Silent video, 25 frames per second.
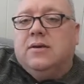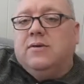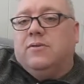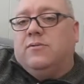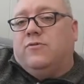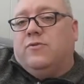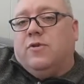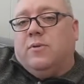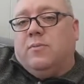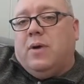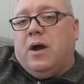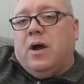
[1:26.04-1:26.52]

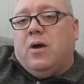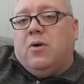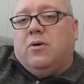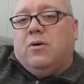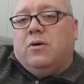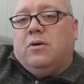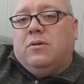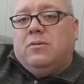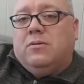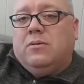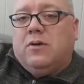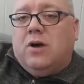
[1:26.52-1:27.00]
From
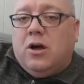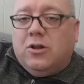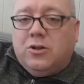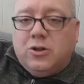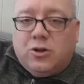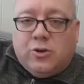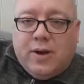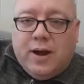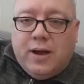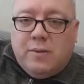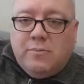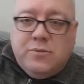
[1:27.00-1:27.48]
our
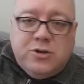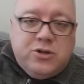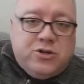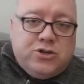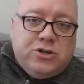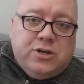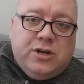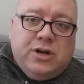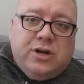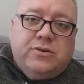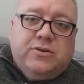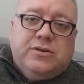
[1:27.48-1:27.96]
on-the-ground
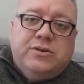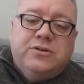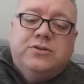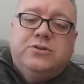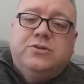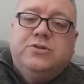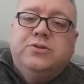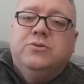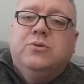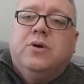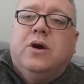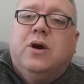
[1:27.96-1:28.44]
missionaries
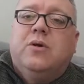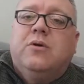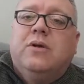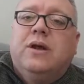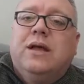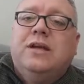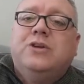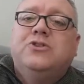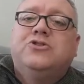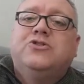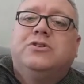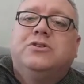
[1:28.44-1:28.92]
to our
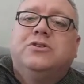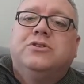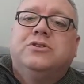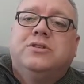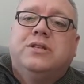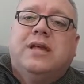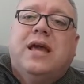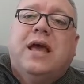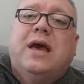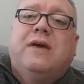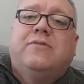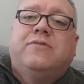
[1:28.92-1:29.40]
Haitian
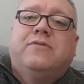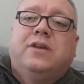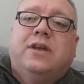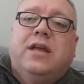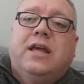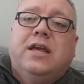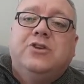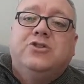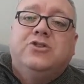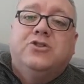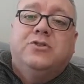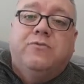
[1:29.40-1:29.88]
staff and
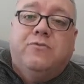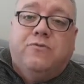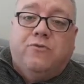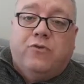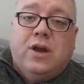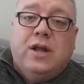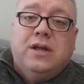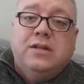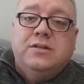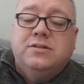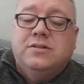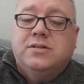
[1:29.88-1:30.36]
Haitian
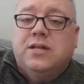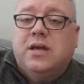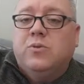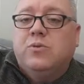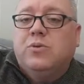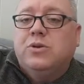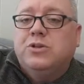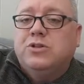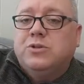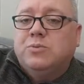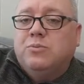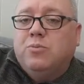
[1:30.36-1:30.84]
friends that
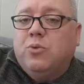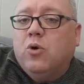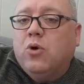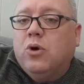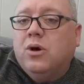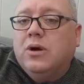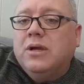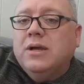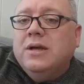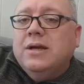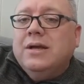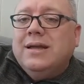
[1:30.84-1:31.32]
we
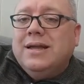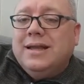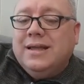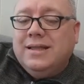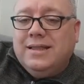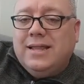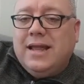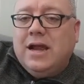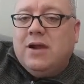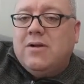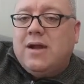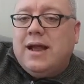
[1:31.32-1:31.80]
support
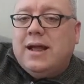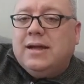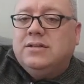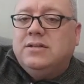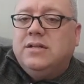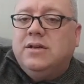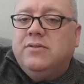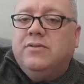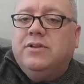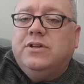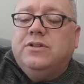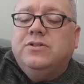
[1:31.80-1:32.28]
in their
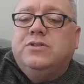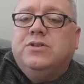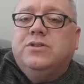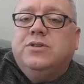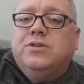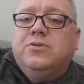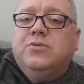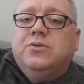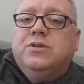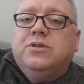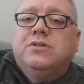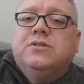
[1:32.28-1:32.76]
activities to
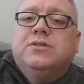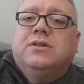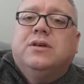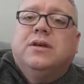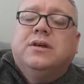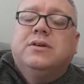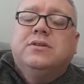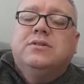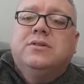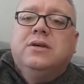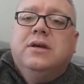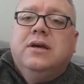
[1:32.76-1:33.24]
do these
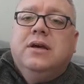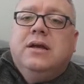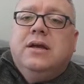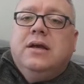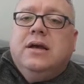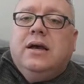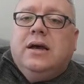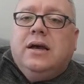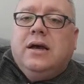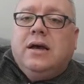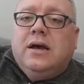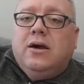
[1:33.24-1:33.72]
things.
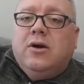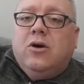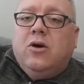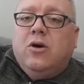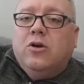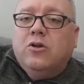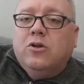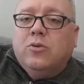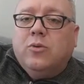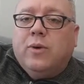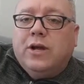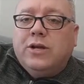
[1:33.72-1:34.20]

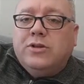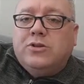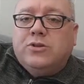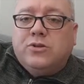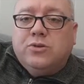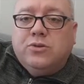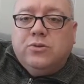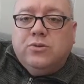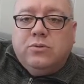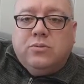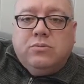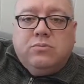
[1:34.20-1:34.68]
All the way
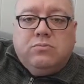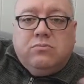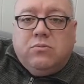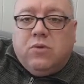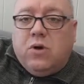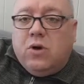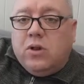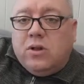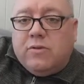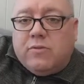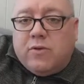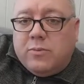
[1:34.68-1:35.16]
to
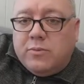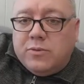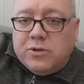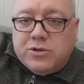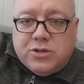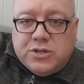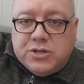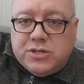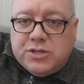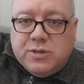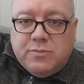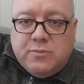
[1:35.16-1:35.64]
all of our
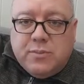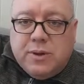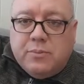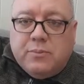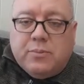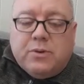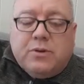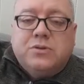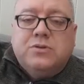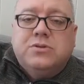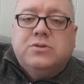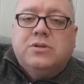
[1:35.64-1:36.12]
mission team
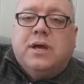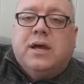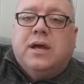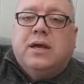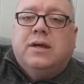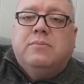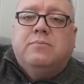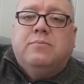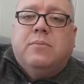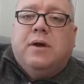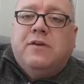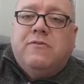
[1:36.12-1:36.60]
members
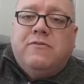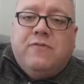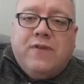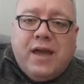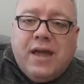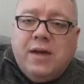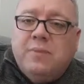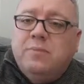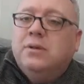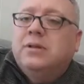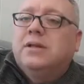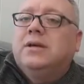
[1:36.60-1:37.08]
and my
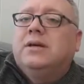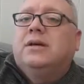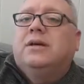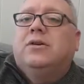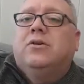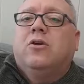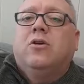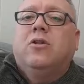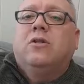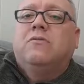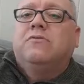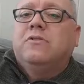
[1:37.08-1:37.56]
family
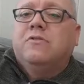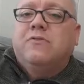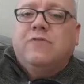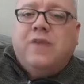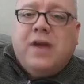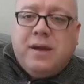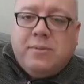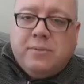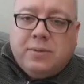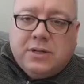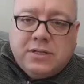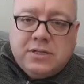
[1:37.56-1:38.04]
and all of the
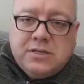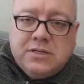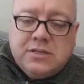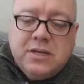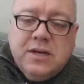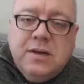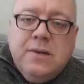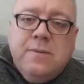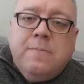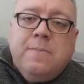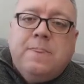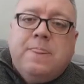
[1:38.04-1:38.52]
families
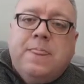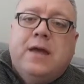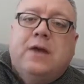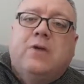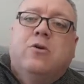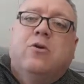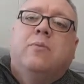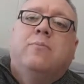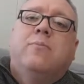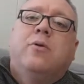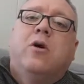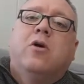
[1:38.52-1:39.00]
that
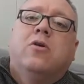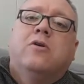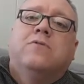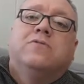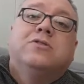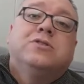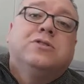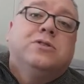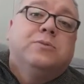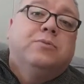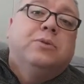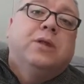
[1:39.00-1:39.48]
are a part
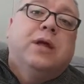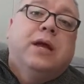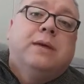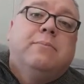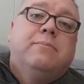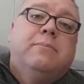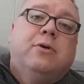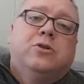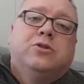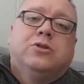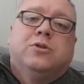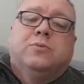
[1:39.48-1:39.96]
of the Supply
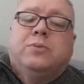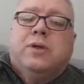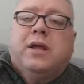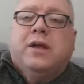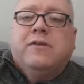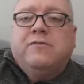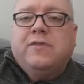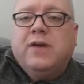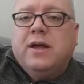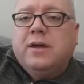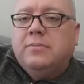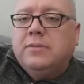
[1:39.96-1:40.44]
and
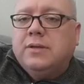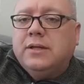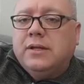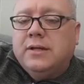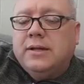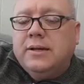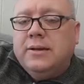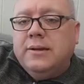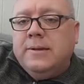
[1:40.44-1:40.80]
Multiply family.